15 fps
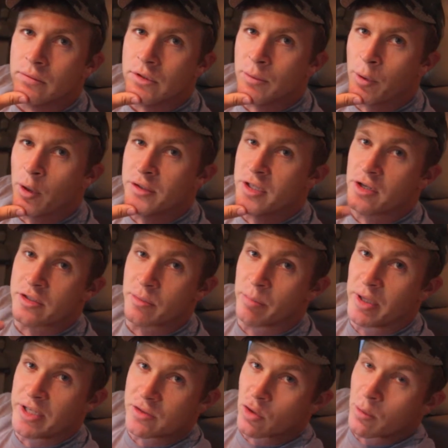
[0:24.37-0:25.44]
Supposedly there's a
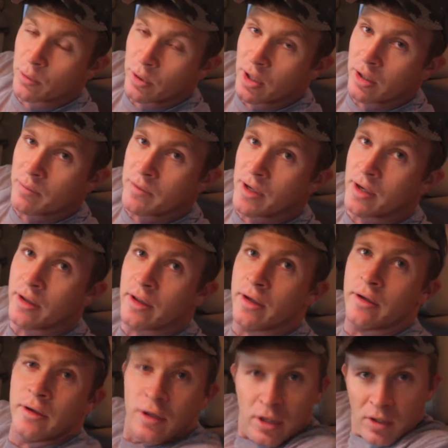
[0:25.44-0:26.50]
beast roaming around up there
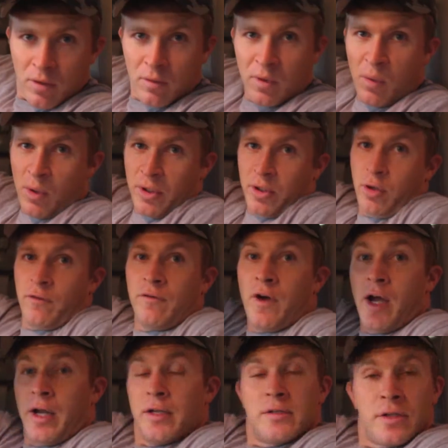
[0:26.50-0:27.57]
that we want to go
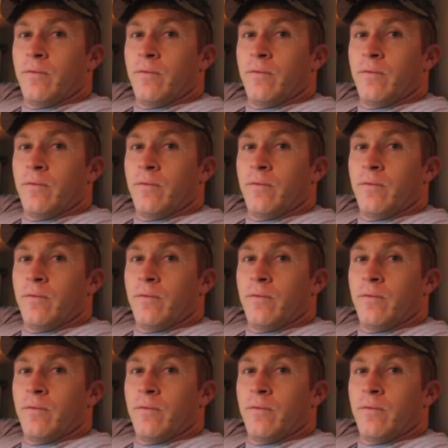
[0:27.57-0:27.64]
find.